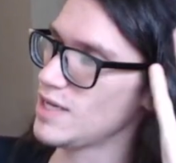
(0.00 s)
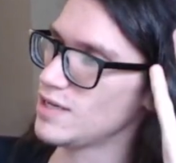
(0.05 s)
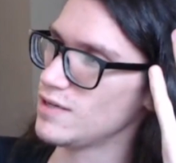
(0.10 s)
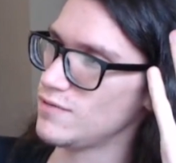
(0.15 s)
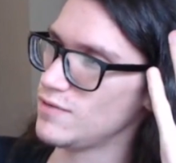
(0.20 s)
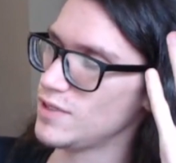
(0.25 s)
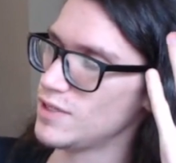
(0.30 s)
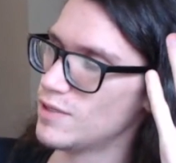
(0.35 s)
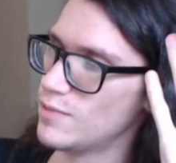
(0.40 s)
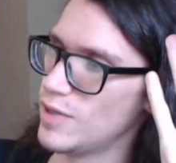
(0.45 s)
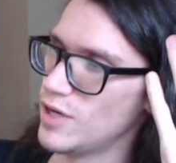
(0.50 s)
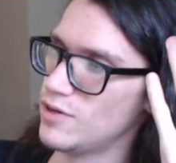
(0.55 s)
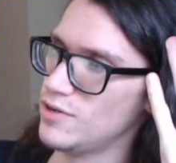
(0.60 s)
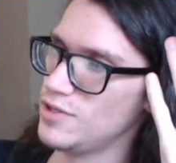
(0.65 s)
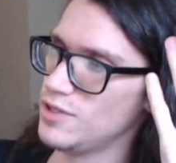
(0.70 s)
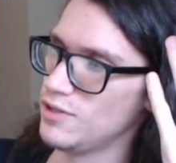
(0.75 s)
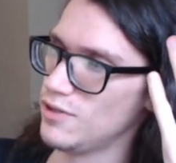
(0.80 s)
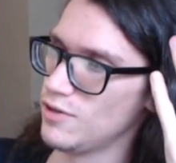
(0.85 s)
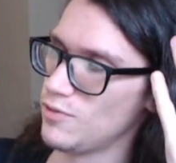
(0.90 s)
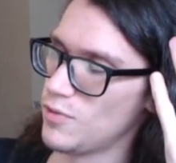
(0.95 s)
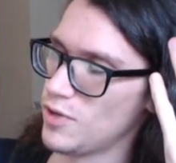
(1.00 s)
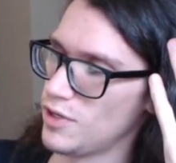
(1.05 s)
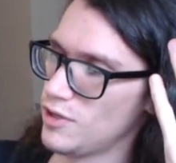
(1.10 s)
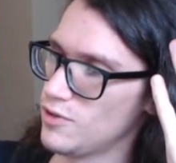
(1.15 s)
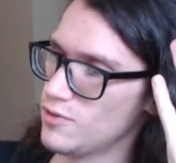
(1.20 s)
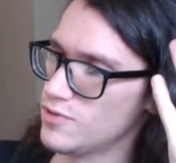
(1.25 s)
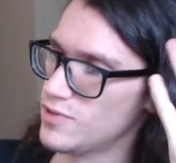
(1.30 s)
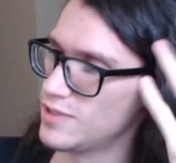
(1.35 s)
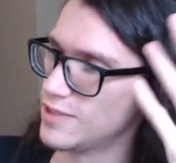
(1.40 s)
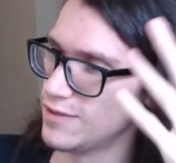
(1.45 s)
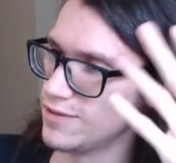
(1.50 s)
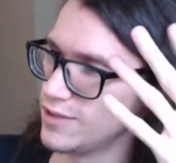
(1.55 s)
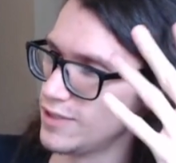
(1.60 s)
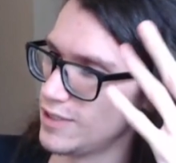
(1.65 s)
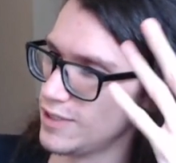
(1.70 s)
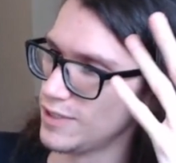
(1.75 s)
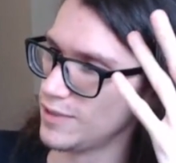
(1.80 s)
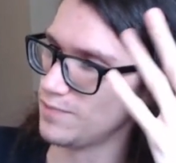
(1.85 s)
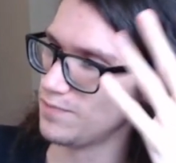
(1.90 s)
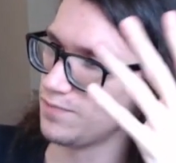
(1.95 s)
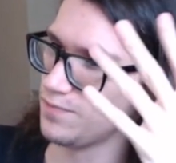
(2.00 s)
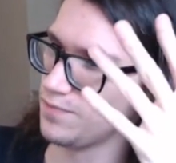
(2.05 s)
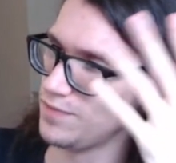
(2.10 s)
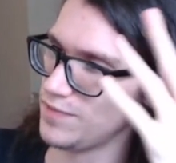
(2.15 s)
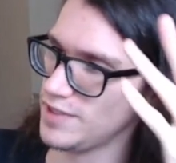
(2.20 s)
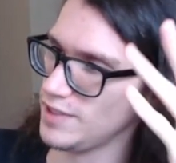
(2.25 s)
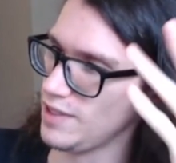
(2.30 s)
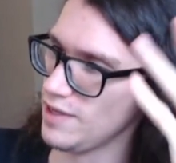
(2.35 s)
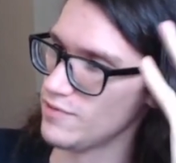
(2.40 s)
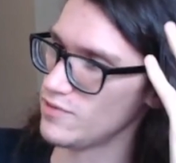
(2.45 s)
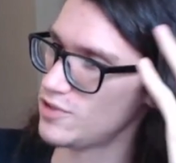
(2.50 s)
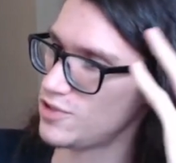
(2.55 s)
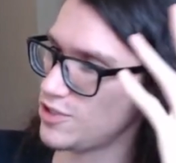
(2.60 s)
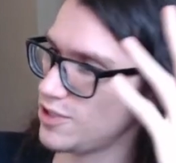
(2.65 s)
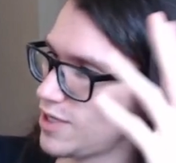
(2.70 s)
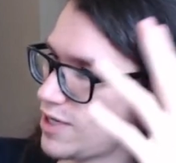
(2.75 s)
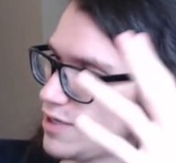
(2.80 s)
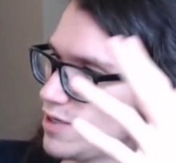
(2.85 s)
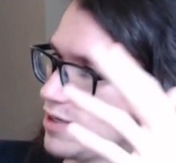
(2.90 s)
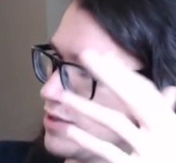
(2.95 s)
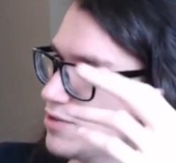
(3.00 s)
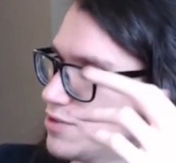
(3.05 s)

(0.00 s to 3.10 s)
if you get a better deal on one of those than the 11th gen i9, then